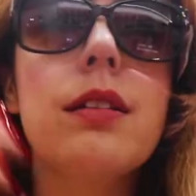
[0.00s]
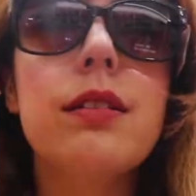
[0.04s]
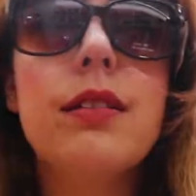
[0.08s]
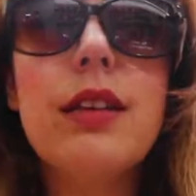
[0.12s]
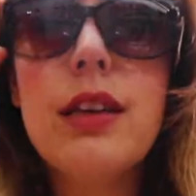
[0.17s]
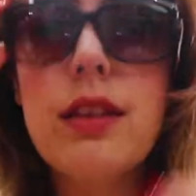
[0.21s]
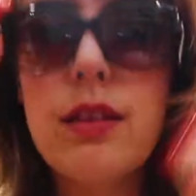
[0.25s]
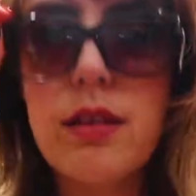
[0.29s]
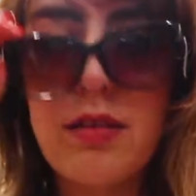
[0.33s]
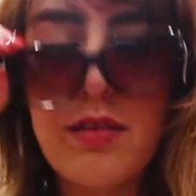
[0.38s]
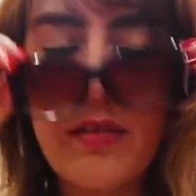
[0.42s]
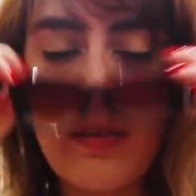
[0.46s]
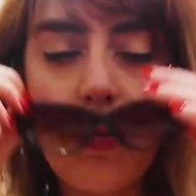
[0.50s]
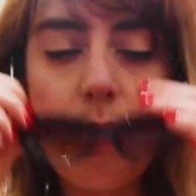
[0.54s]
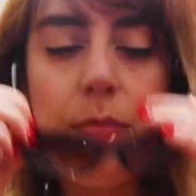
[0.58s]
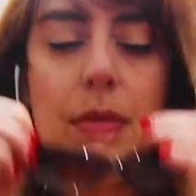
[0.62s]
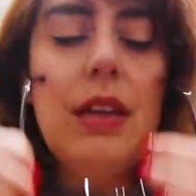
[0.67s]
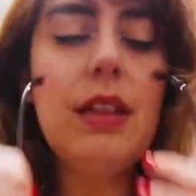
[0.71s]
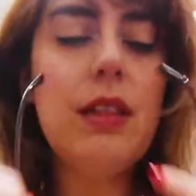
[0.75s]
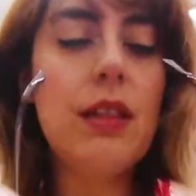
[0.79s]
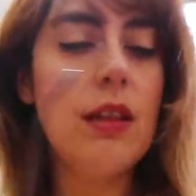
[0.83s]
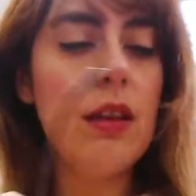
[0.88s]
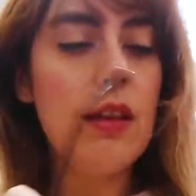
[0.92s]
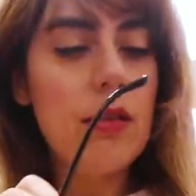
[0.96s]
See,
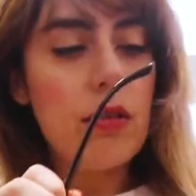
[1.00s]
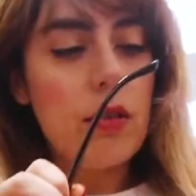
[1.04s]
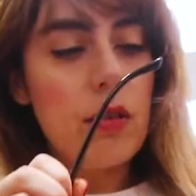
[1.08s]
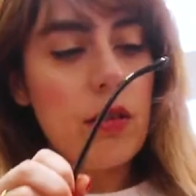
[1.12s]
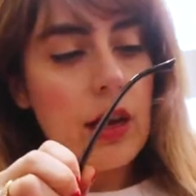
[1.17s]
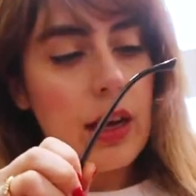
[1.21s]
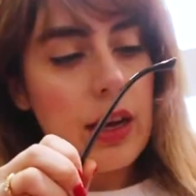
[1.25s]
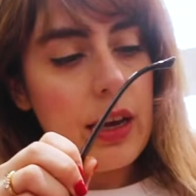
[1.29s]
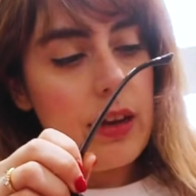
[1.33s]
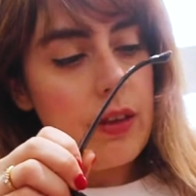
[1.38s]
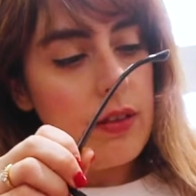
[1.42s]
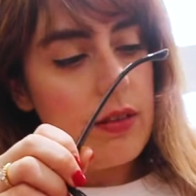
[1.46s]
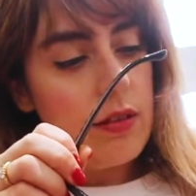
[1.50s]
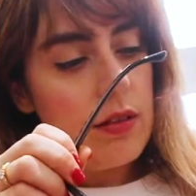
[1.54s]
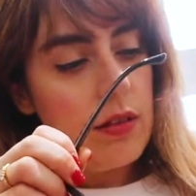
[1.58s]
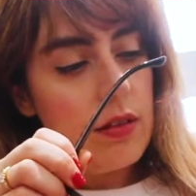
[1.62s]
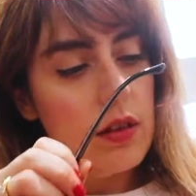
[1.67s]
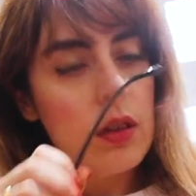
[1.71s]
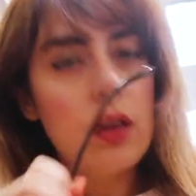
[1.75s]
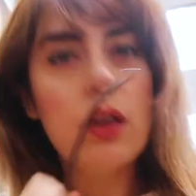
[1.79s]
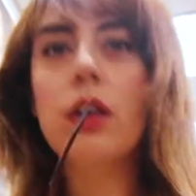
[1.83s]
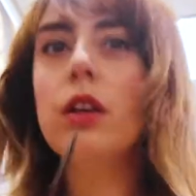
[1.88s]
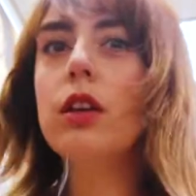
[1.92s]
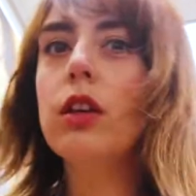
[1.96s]
these are nice.
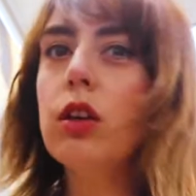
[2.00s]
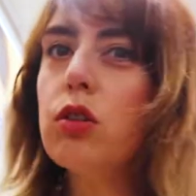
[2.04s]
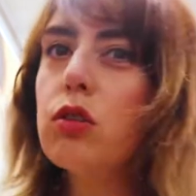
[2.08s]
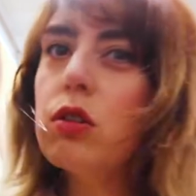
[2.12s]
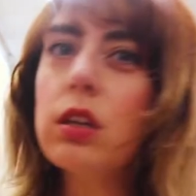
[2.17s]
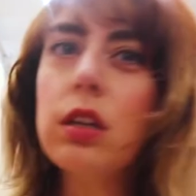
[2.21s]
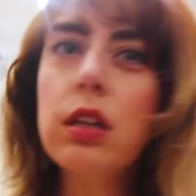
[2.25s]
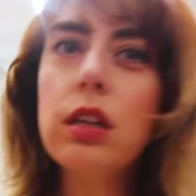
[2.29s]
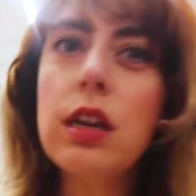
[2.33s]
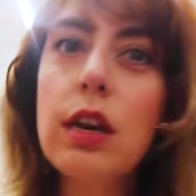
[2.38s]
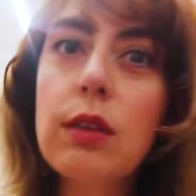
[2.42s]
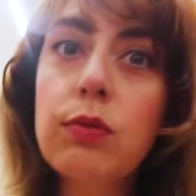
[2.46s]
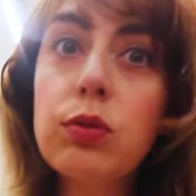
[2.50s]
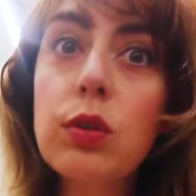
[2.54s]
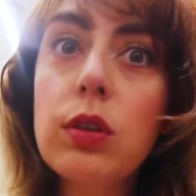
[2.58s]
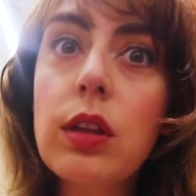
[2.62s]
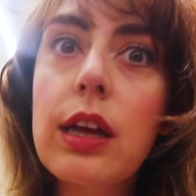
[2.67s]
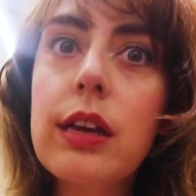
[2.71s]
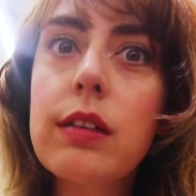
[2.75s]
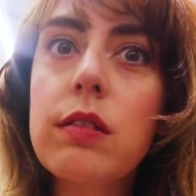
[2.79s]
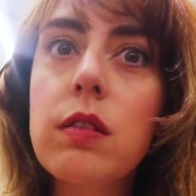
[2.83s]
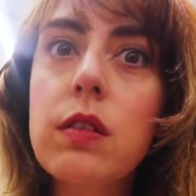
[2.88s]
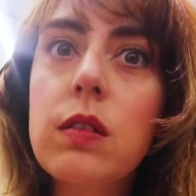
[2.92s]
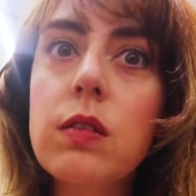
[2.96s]
You never
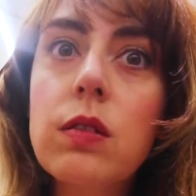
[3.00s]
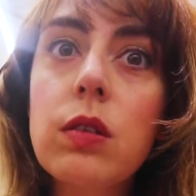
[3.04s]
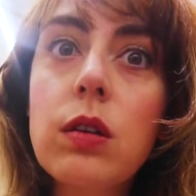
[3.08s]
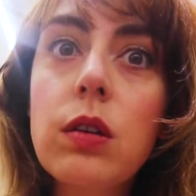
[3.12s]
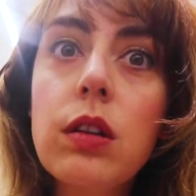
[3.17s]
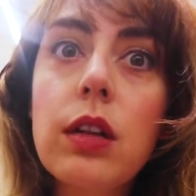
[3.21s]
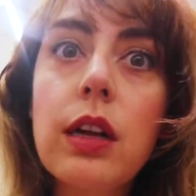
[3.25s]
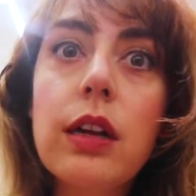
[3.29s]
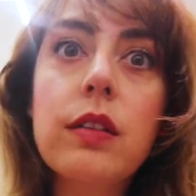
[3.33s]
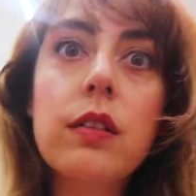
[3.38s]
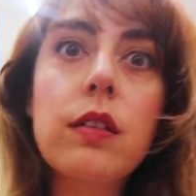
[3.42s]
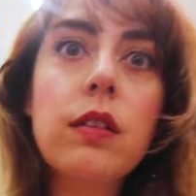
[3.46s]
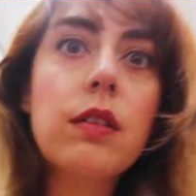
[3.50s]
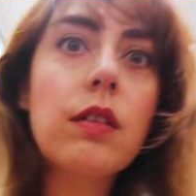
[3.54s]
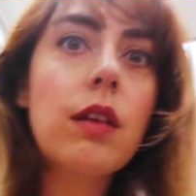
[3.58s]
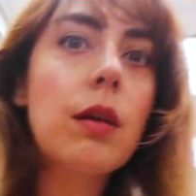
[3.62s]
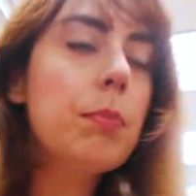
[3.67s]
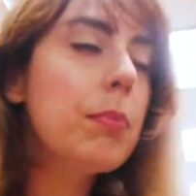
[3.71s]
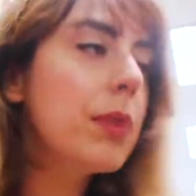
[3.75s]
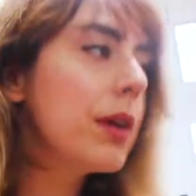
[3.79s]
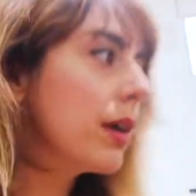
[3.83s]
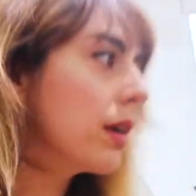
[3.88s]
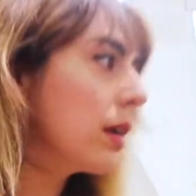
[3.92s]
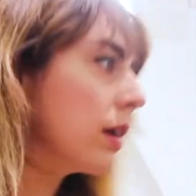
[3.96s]
like the sunglasses I
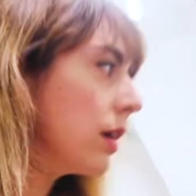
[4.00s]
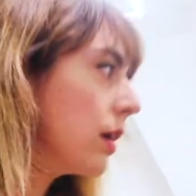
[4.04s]
picked.